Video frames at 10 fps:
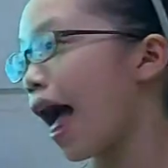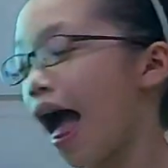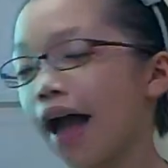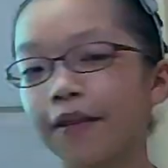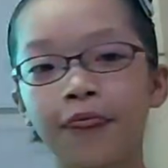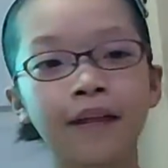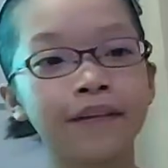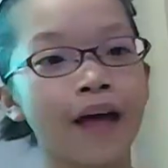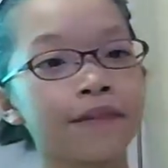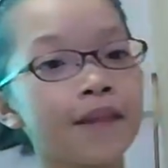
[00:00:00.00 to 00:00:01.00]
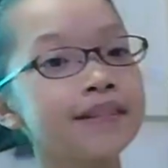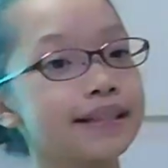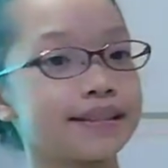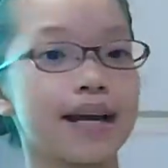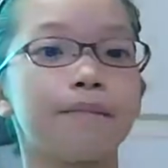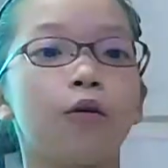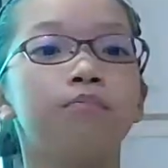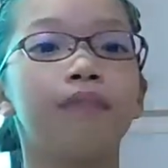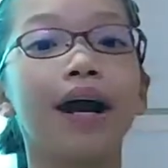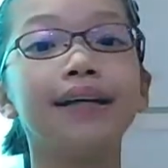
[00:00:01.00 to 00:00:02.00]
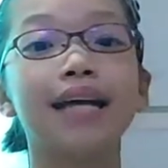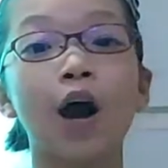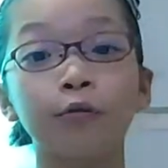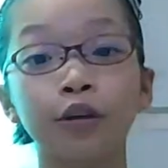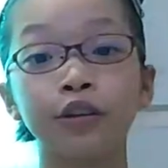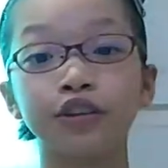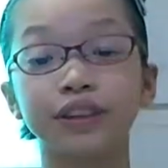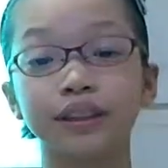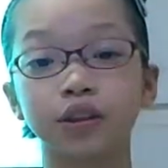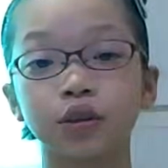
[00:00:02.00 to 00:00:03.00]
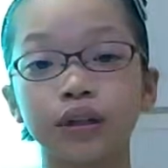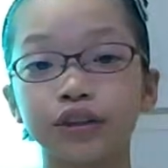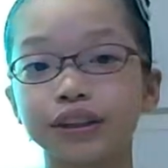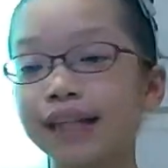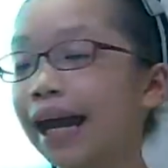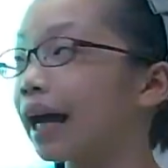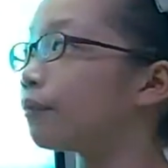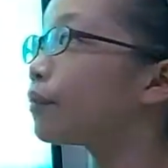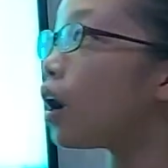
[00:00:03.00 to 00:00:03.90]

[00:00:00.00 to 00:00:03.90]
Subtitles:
And I think that this example might help you to understand